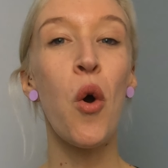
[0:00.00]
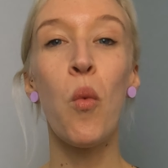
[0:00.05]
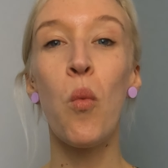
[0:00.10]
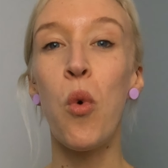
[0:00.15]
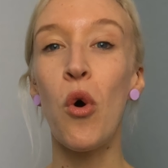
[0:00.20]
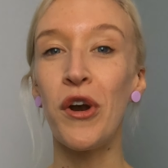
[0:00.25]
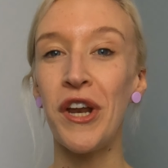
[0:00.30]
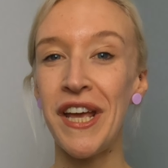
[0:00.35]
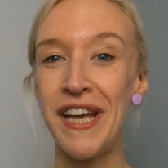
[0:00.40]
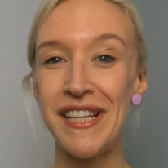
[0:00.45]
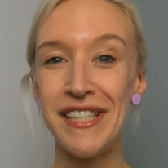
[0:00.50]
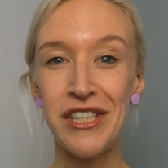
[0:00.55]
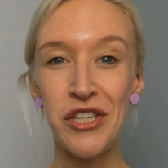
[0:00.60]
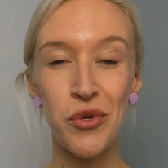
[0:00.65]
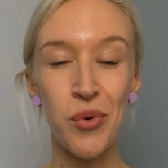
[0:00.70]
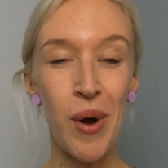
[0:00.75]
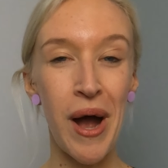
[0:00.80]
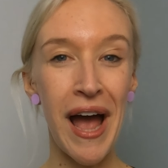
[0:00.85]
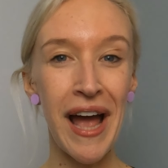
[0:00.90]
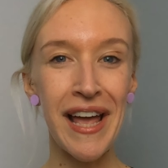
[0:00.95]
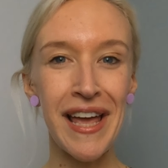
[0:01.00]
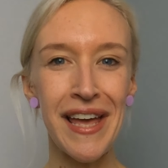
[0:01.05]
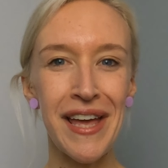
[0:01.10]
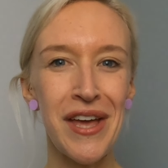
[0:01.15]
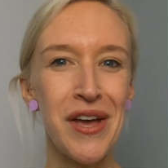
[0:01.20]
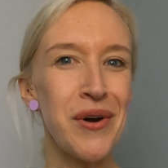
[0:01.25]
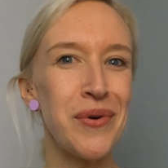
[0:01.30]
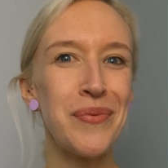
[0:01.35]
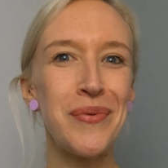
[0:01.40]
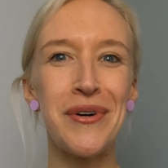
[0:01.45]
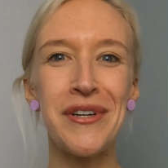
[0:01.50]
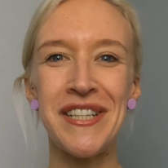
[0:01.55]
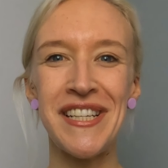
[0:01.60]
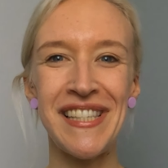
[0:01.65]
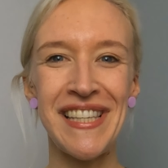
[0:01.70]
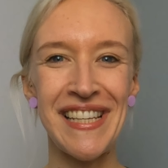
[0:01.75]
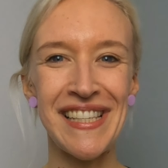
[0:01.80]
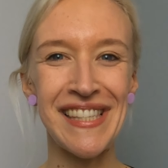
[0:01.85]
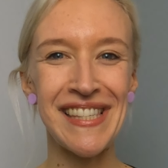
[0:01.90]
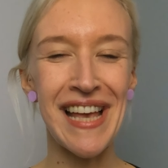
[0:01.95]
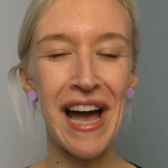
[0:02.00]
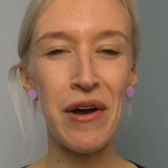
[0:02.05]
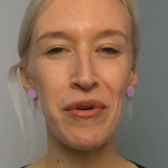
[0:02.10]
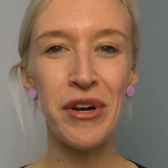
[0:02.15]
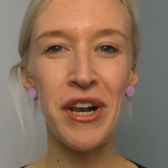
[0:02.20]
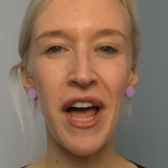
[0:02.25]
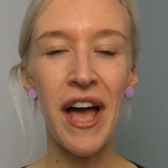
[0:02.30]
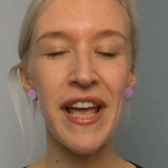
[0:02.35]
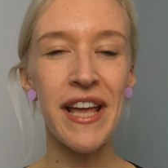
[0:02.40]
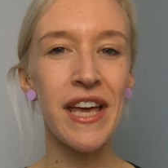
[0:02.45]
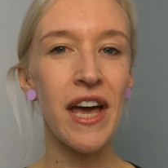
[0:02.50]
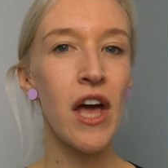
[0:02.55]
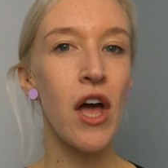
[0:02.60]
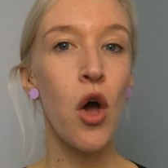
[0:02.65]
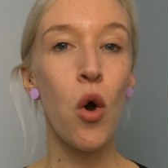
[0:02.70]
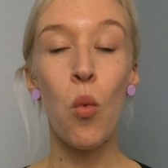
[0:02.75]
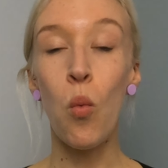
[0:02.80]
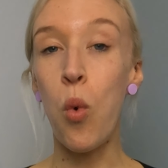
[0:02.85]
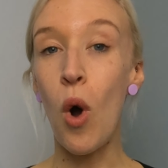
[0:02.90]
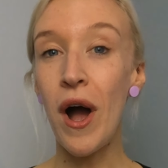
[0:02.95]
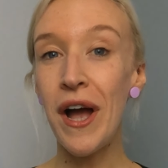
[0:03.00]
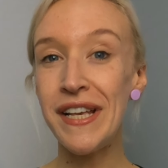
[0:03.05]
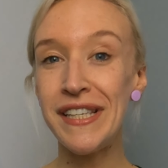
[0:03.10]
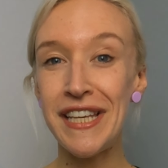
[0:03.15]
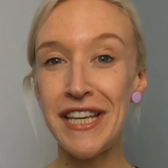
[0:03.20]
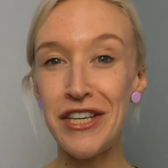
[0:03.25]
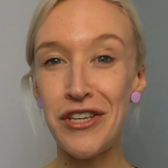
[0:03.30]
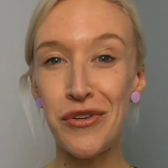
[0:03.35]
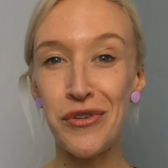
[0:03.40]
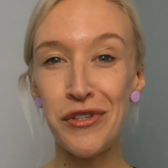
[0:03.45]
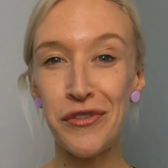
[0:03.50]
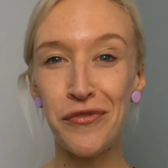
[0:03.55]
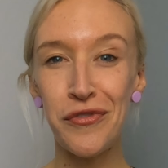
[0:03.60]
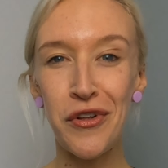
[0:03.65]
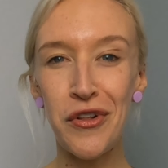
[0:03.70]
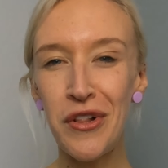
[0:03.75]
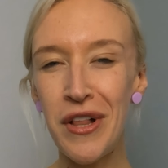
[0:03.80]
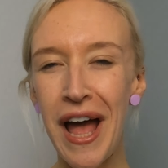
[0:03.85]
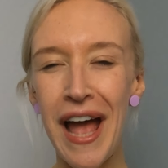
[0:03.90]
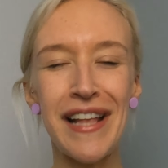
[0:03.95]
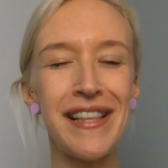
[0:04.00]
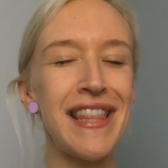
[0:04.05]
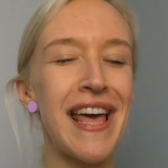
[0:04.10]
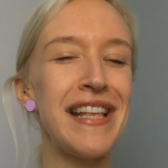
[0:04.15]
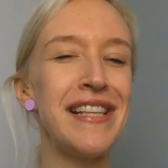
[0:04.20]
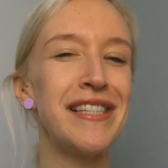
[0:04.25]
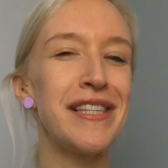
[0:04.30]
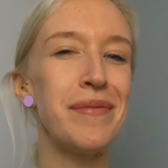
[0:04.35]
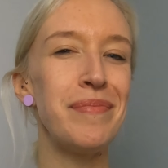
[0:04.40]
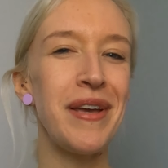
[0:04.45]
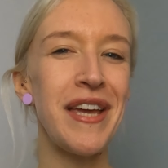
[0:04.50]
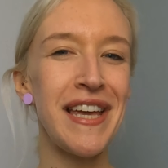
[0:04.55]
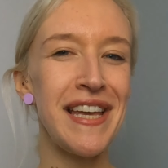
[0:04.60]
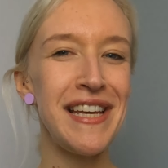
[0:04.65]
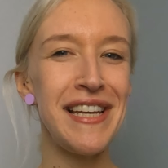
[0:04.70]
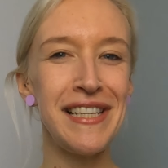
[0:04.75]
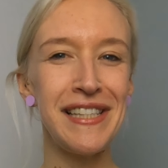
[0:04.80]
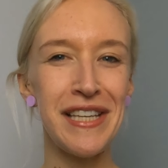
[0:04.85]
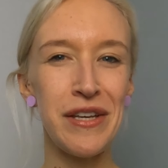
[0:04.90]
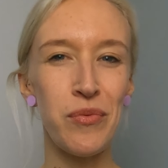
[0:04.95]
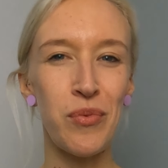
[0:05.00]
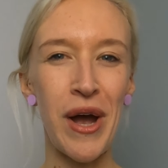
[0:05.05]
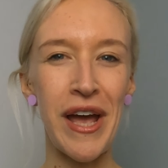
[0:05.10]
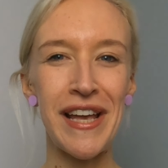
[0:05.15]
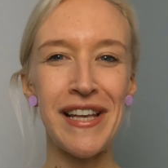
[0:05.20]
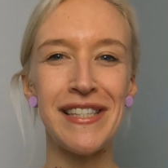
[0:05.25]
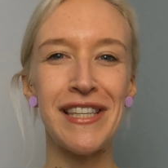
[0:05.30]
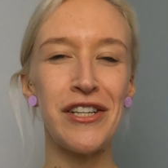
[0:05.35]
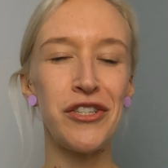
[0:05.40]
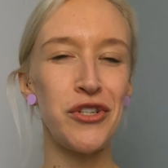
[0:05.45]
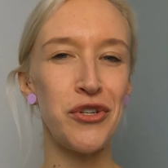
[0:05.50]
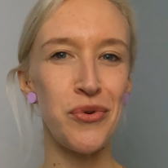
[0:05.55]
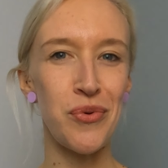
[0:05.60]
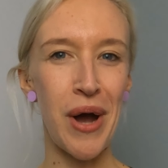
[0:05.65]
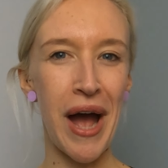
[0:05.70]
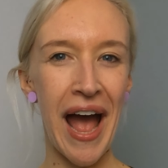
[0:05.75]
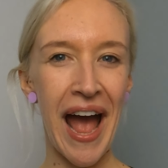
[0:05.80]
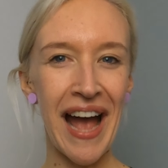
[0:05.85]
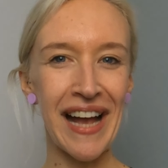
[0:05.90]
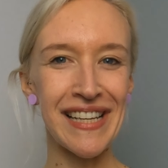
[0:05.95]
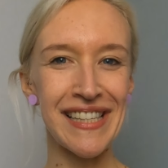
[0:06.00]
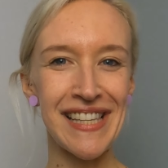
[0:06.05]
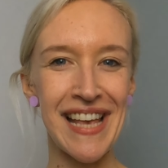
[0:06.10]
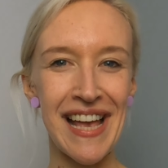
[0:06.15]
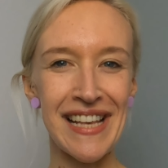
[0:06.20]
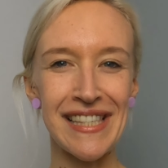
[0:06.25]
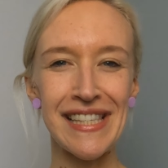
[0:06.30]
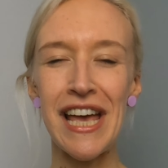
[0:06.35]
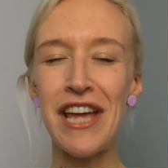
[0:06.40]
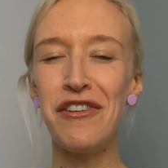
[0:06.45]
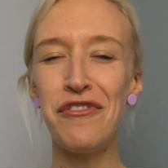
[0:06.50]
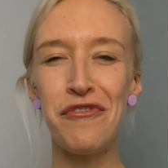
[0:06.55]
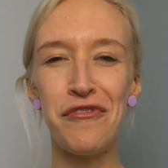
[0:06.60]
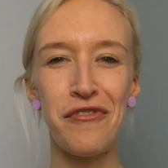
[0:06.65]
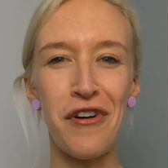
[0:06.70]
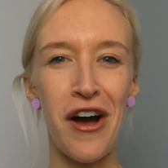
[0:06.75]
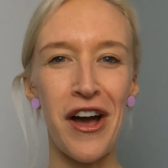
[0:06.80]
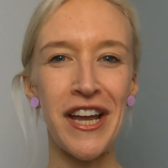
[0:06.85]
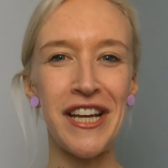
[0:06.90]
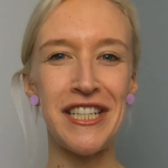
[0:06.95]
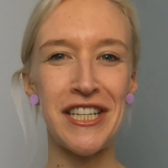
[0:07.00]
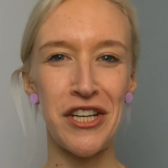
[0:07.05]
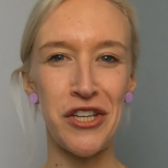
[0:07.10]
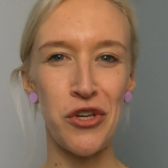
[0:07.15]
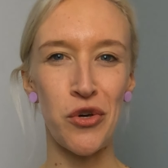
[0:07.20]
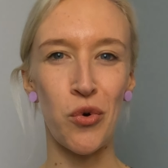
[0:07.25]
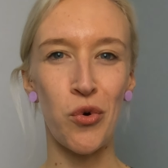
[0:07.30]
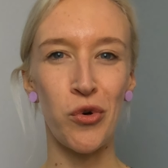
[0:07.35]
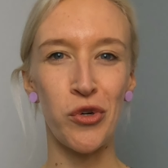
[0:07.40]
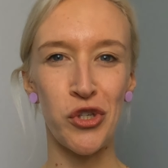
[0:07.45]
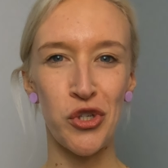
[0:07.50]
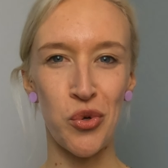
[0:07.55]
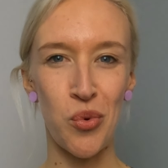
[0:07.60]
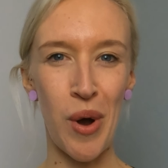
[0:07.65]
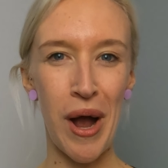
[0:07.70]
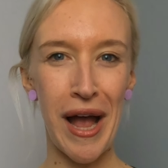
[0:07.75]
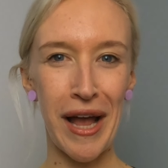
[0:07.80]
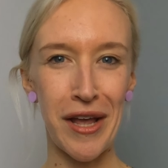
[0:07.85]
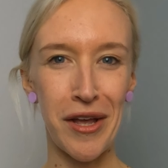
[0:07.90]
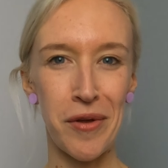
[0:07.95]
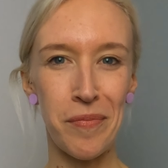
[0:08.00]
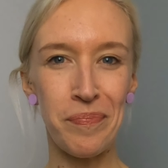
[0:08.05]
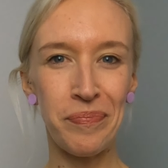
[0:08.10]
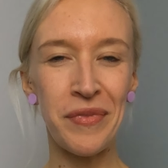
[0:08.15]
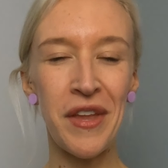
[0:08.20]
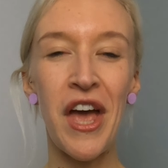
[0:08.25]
What is twang? What does it sound like? Why is it useful? And then some easy ways to access and find your twang.